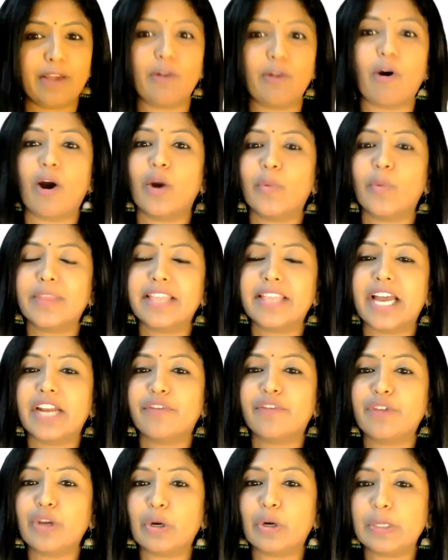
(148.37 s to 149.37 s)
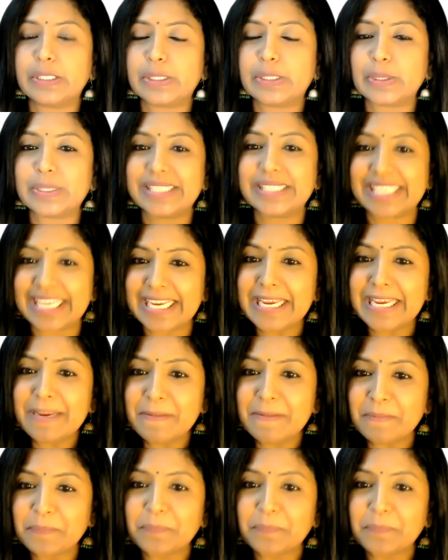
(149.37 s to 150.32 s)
Along with that, we also see